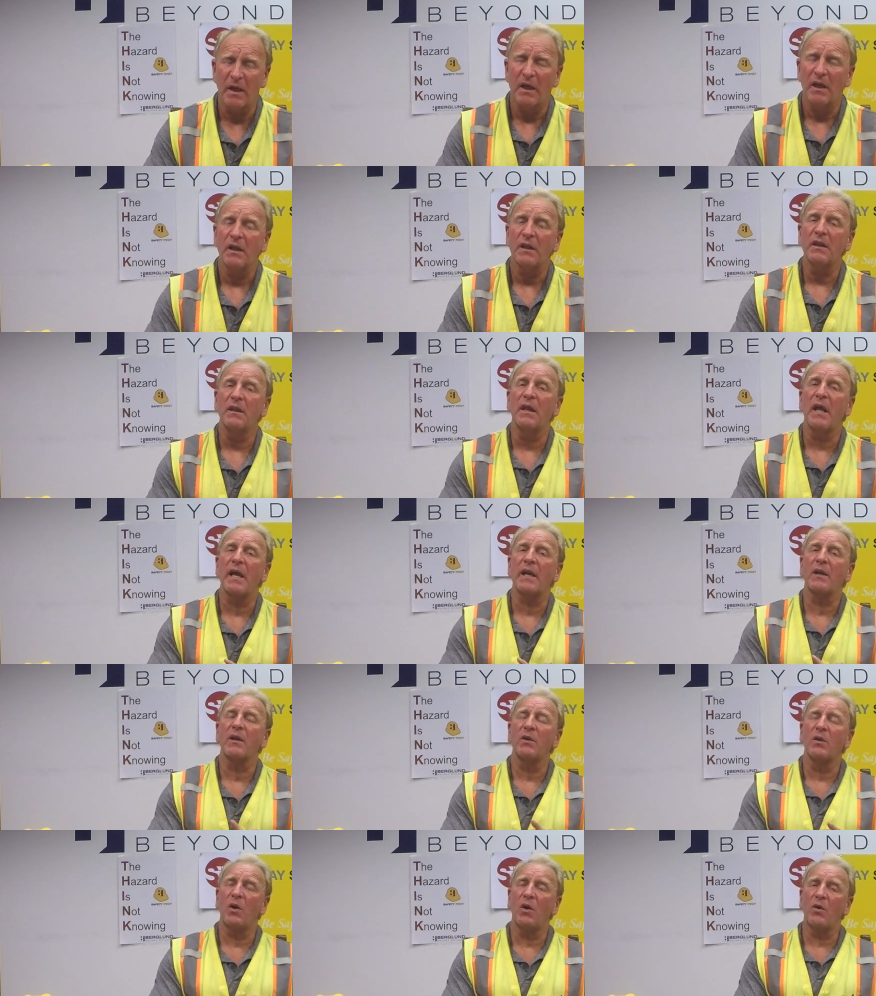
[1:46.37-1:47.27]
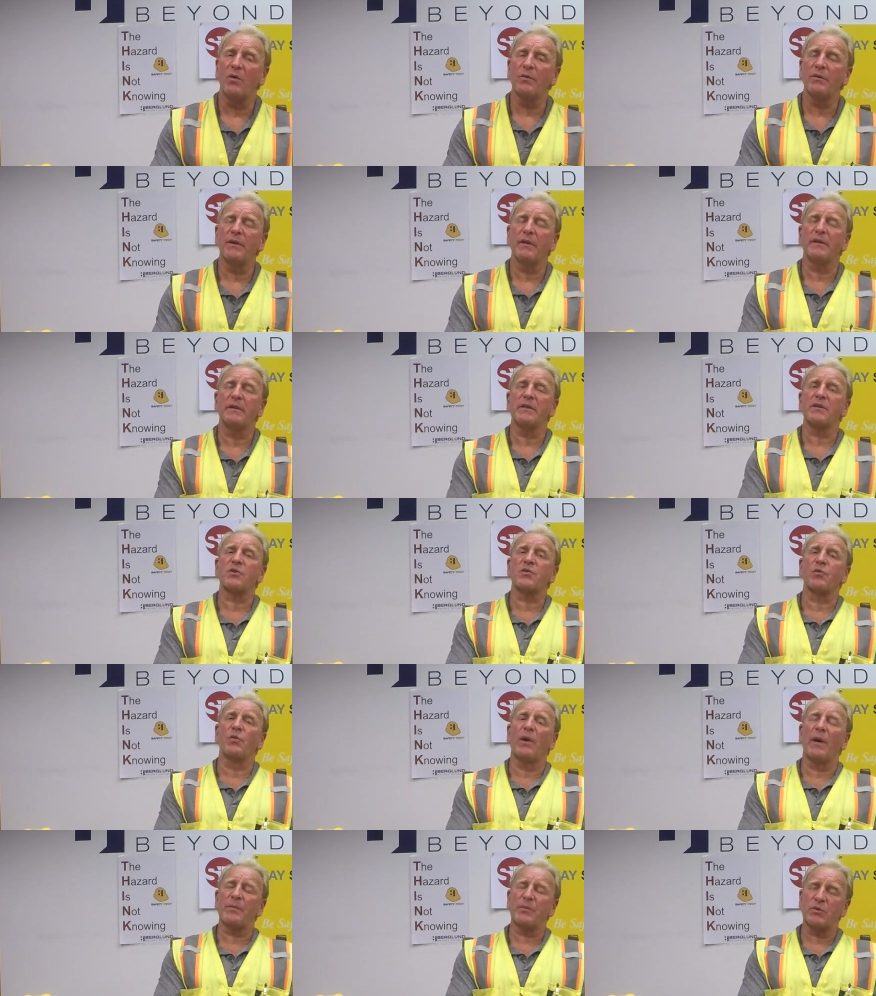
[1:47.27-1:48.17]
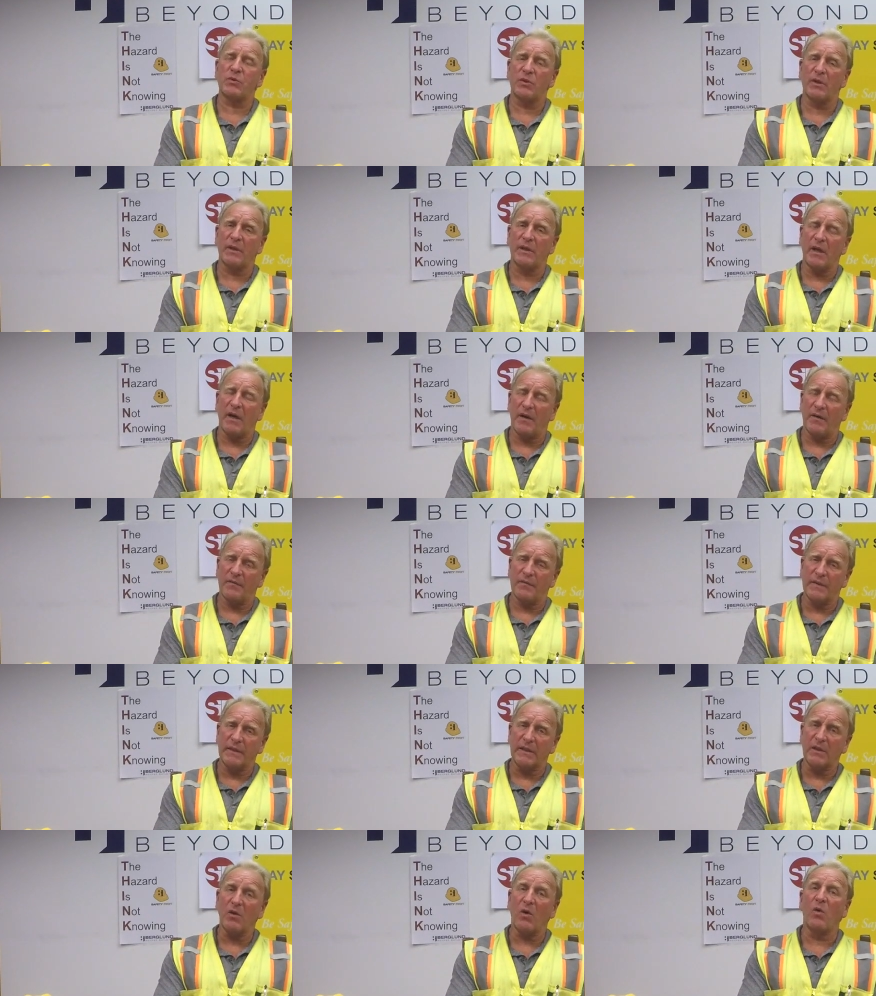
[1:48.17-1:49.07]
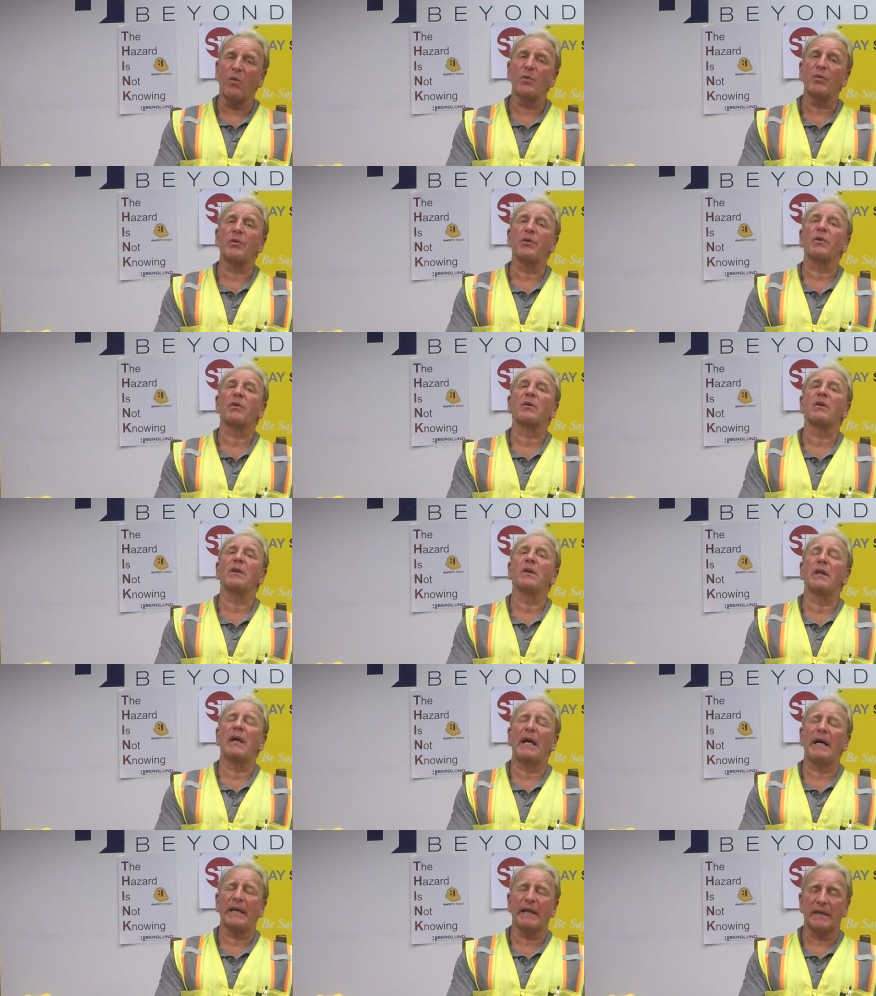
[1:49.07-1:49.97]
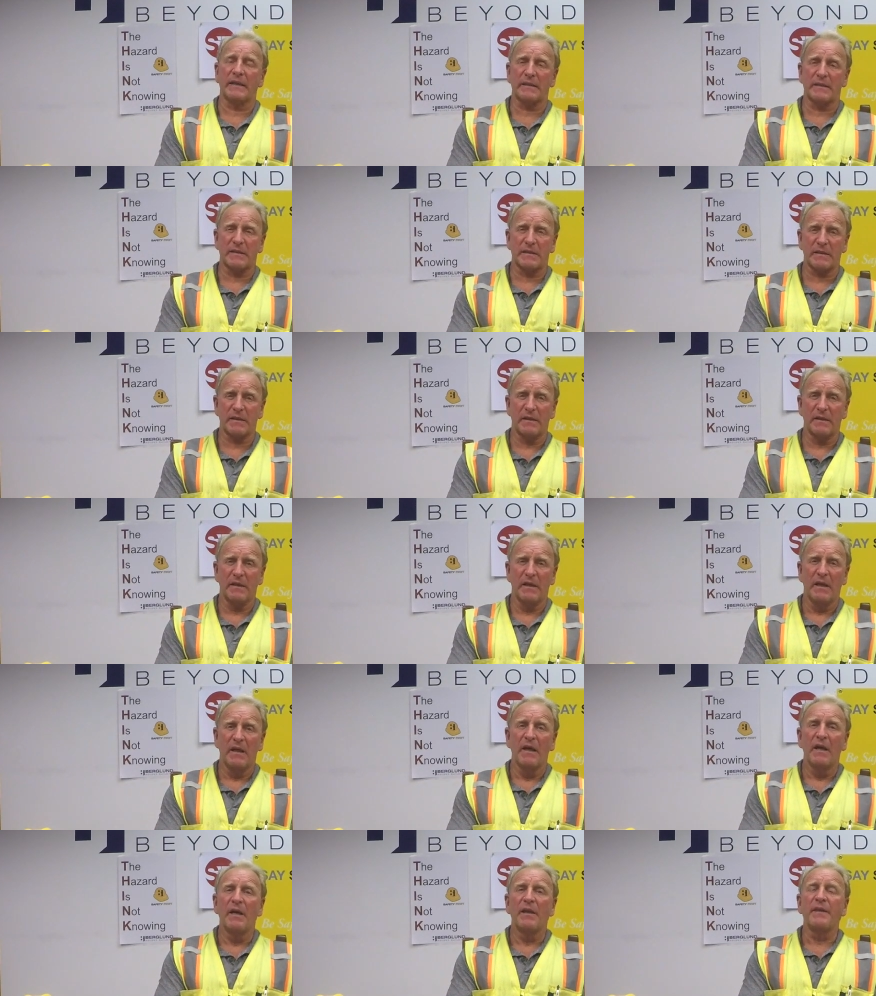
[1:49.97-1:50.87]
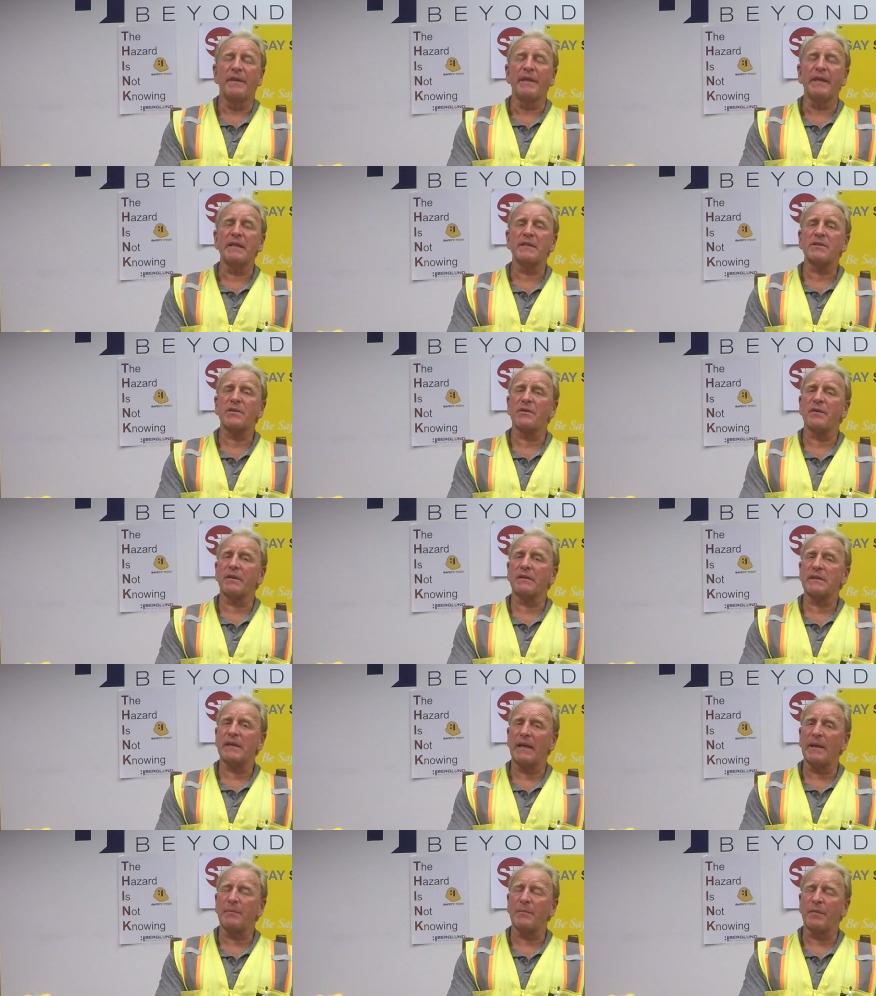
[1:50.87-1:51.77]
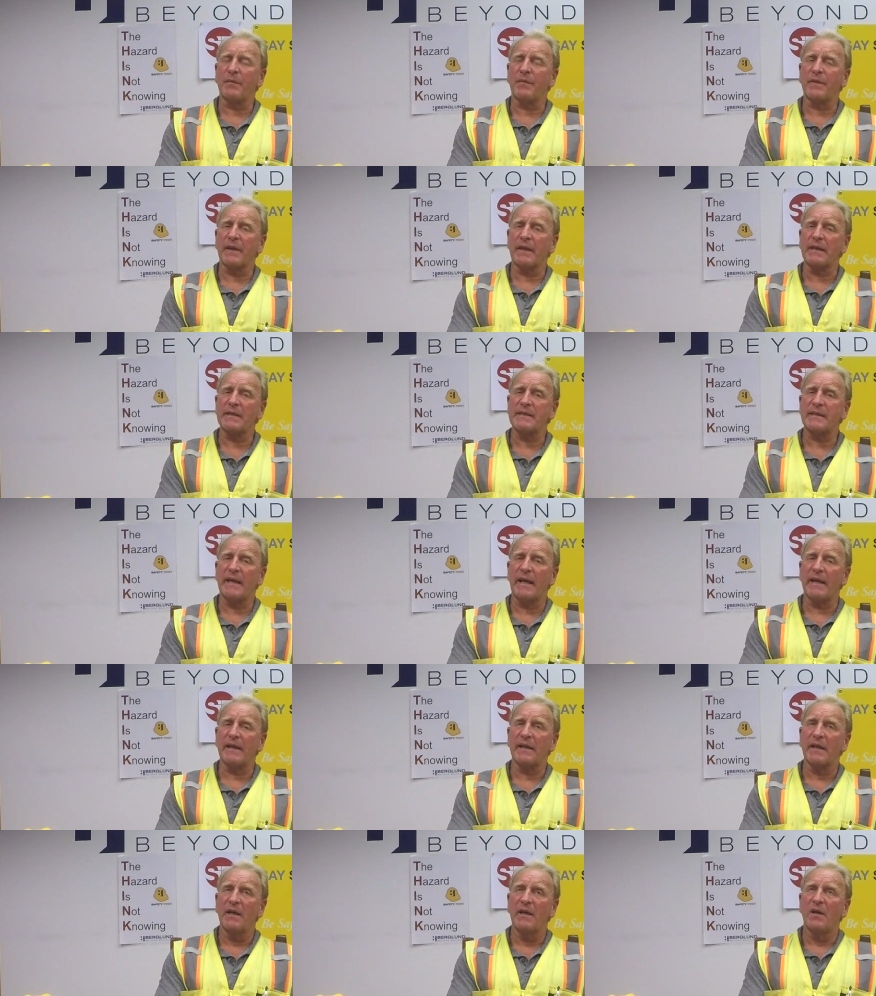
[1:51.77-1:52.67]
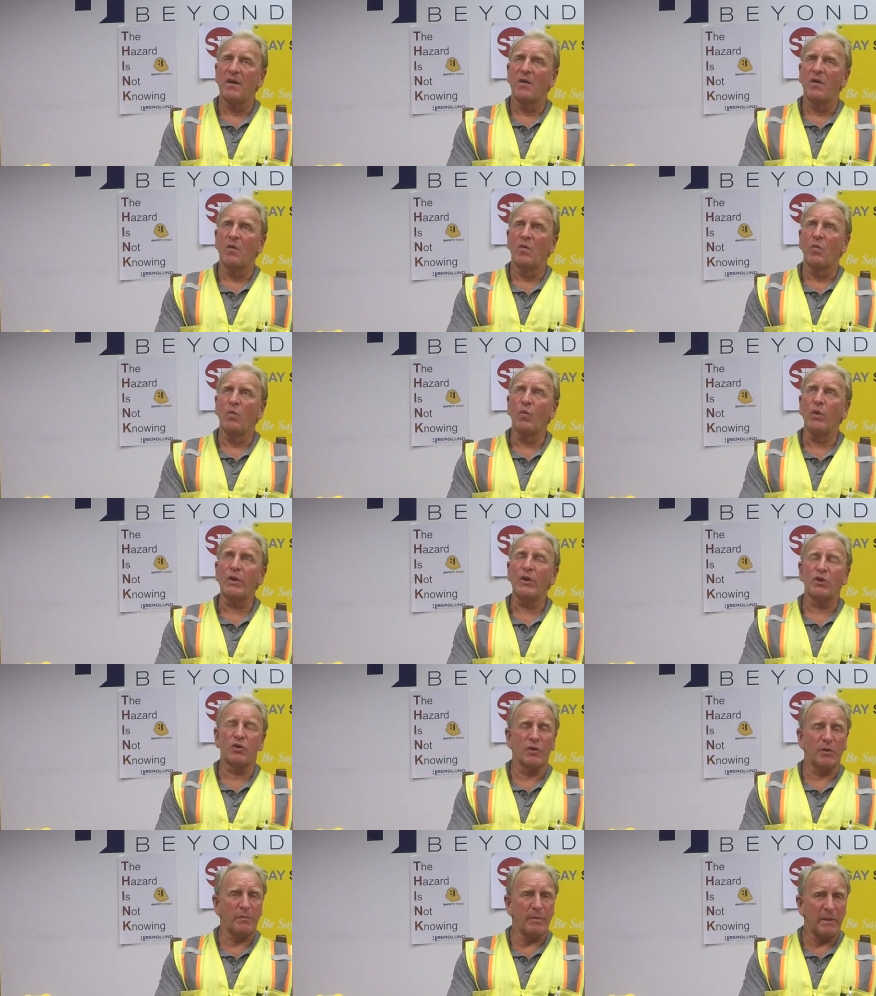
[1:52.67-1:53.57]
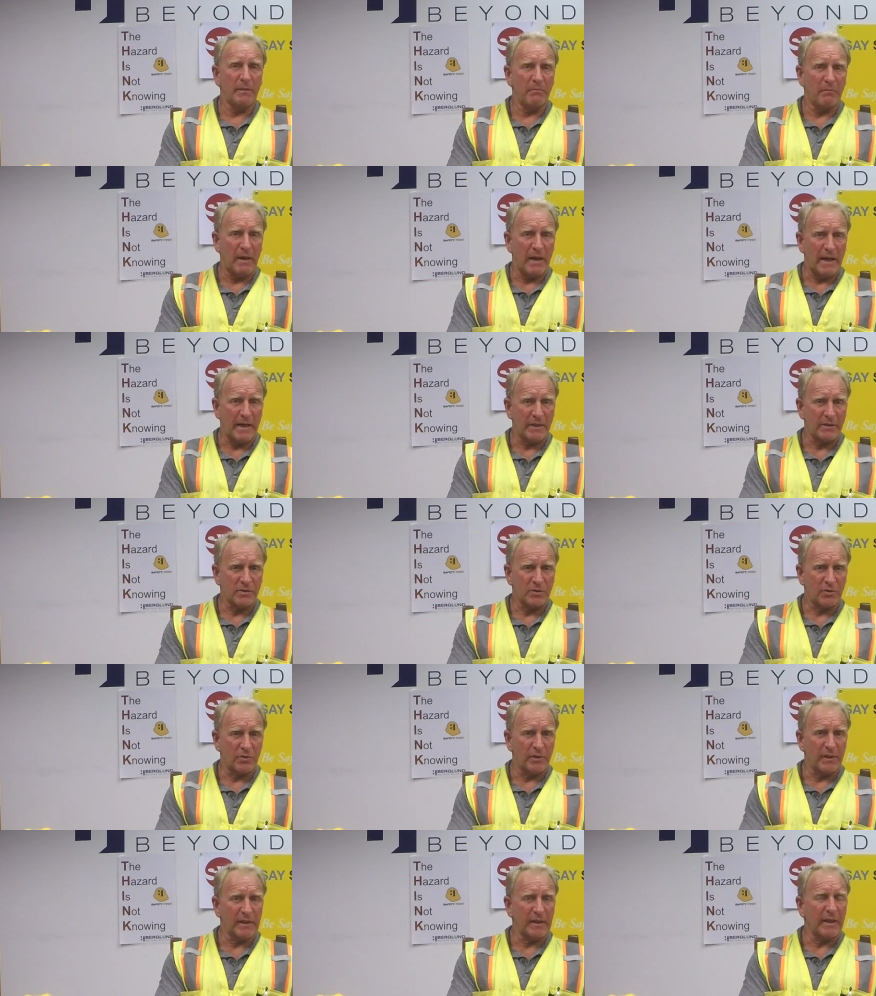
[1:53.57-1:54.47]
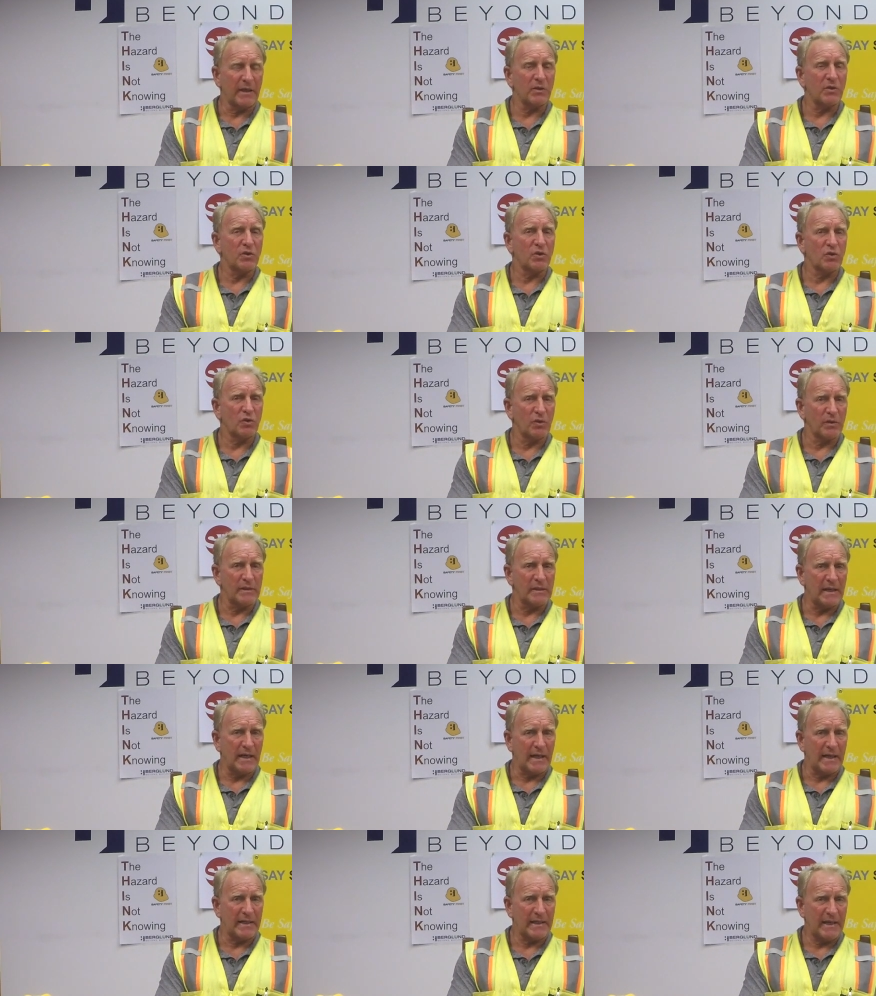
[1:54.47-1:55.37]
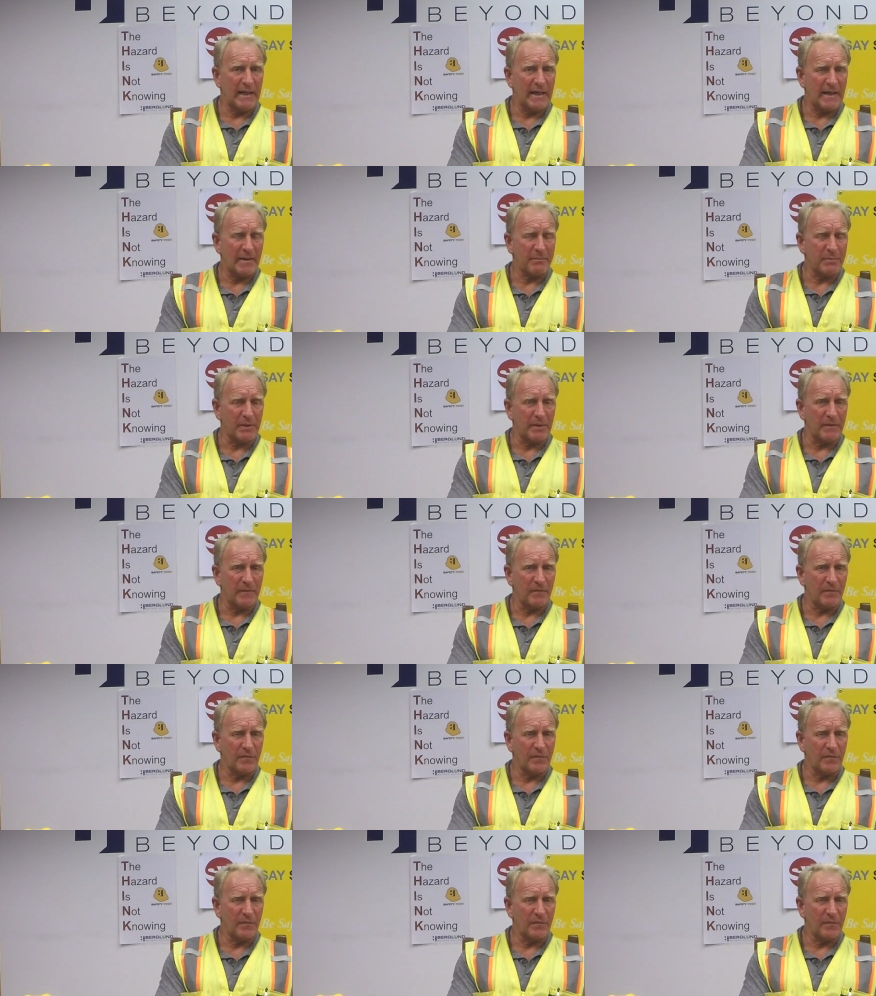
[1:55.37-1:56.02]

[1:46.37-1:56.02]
let alone the disruption of the owner-client. These are the type of things that we should be monitoring and should not happen.